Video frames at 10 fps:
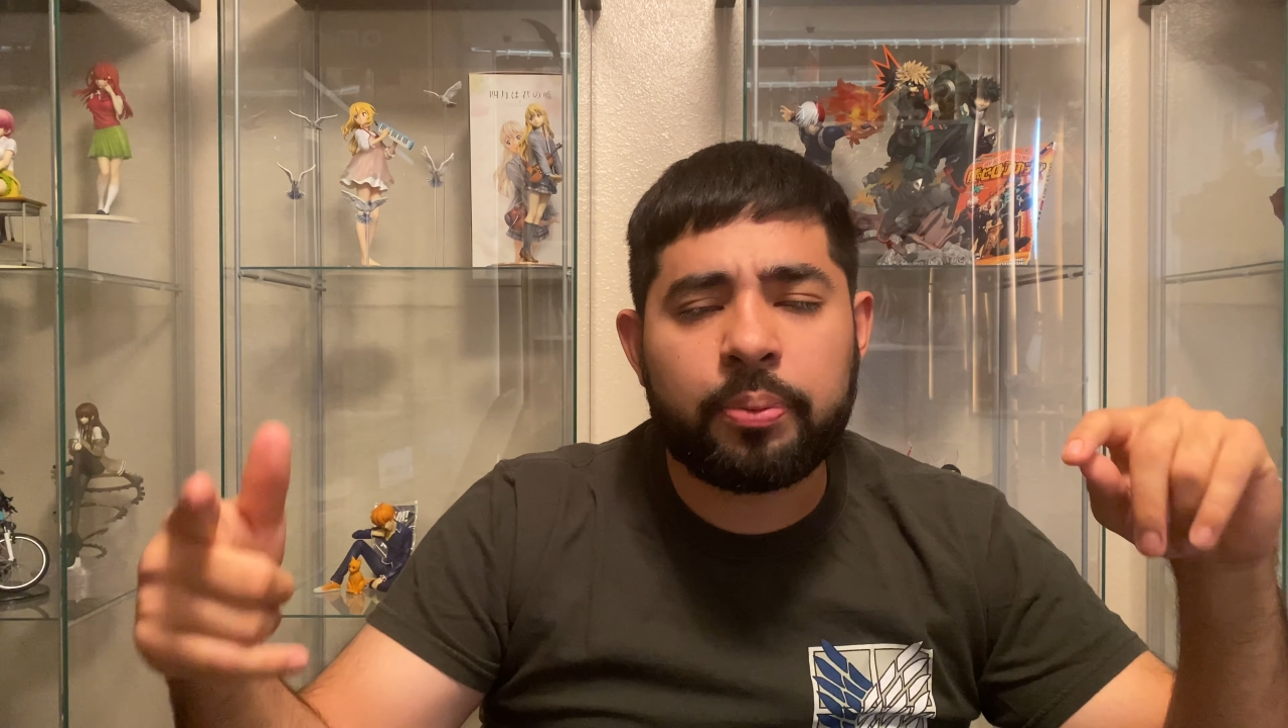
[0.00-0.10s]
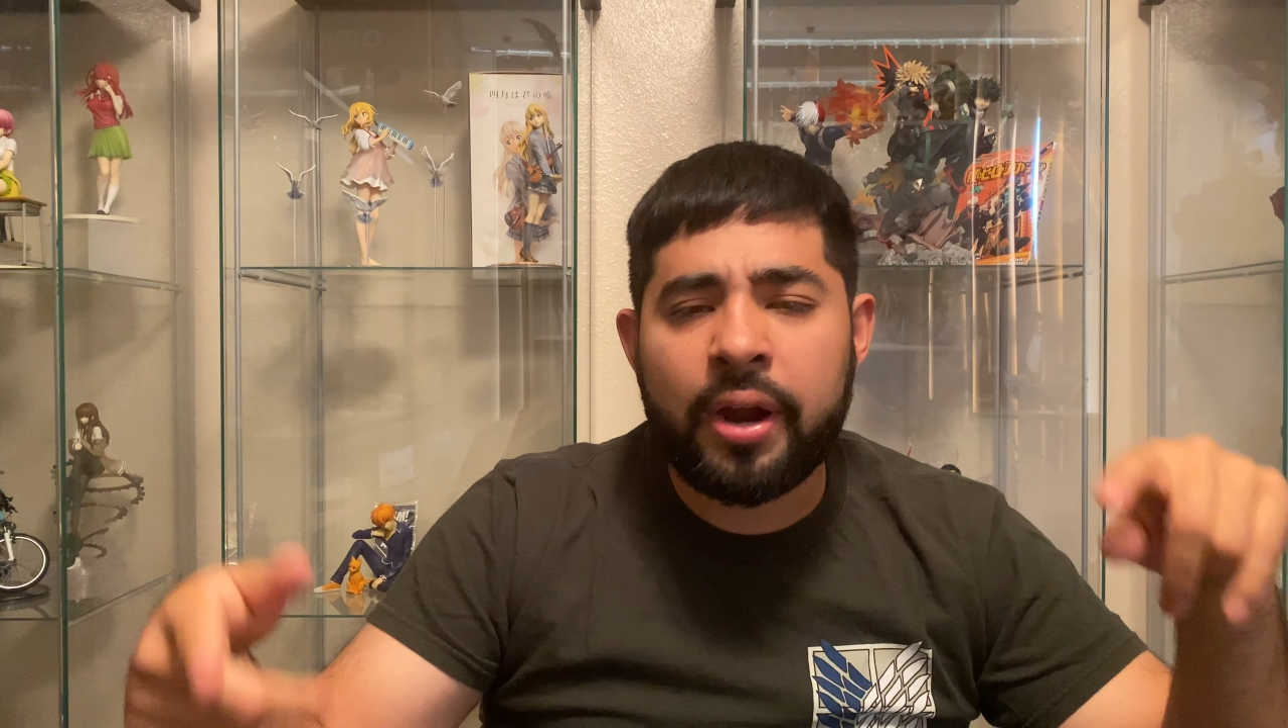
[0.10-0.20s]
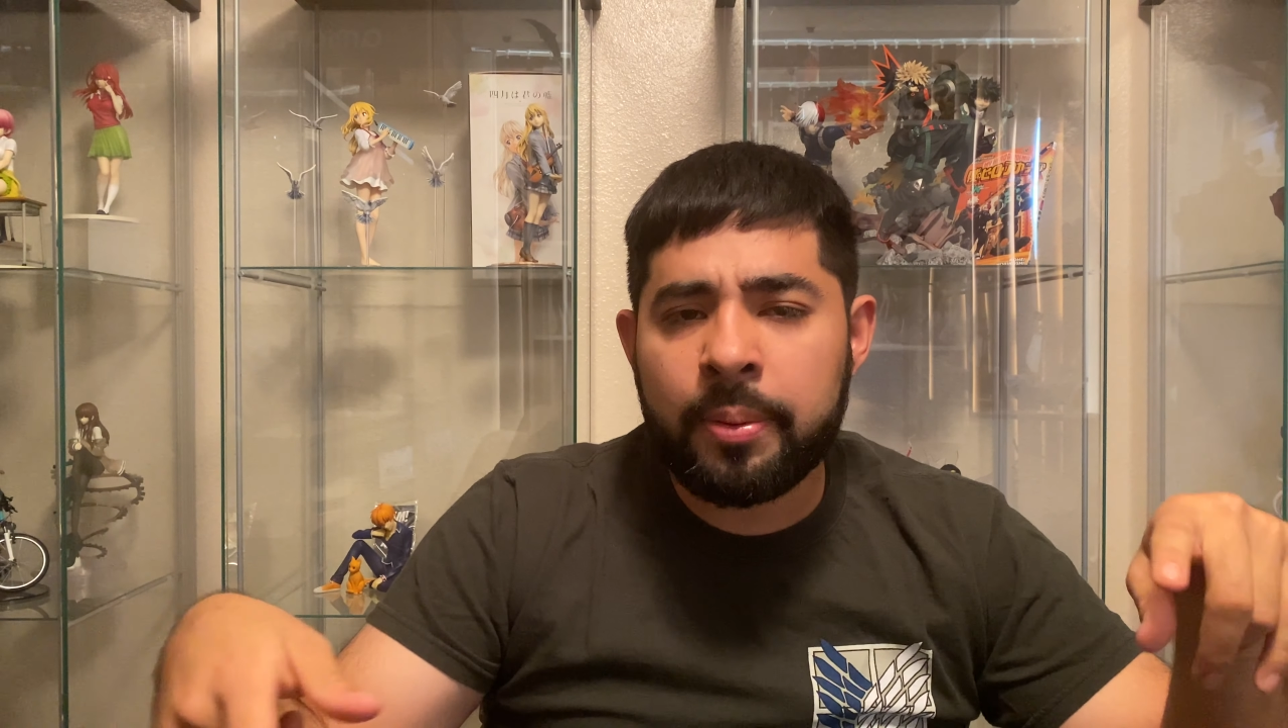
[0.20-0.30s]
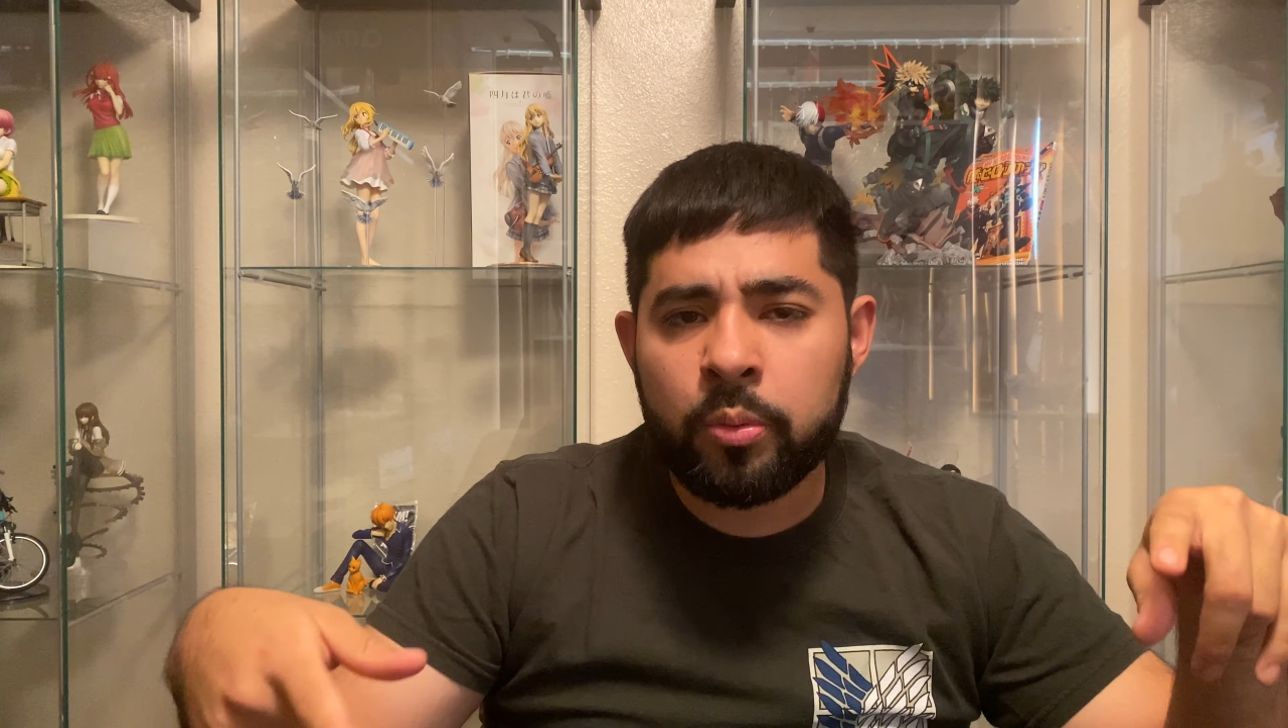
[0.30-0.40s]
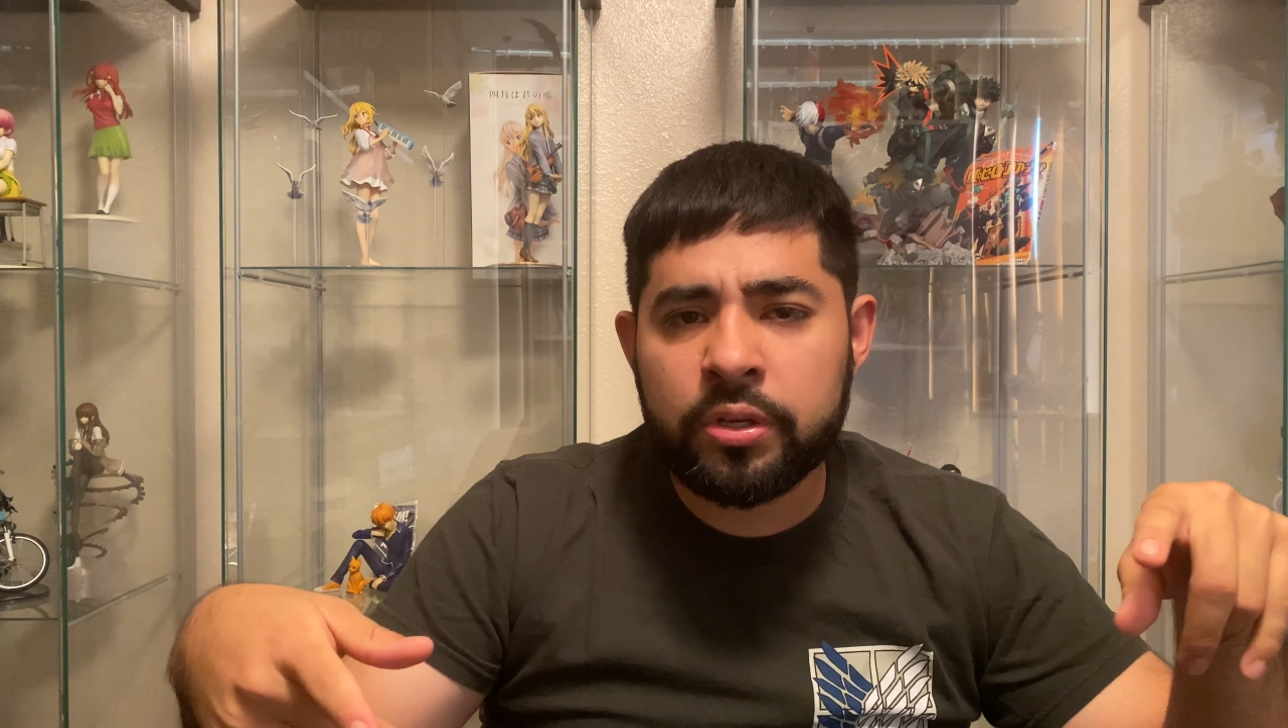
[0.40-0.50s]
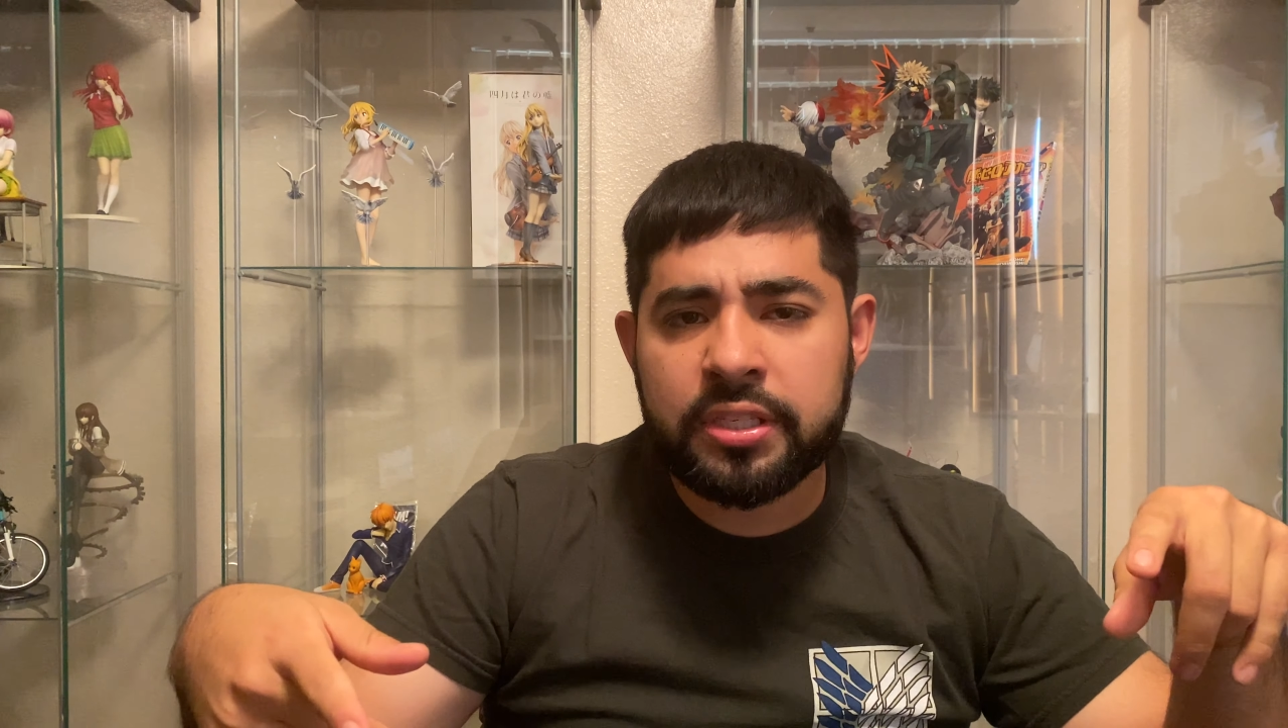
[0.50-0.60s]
Prime One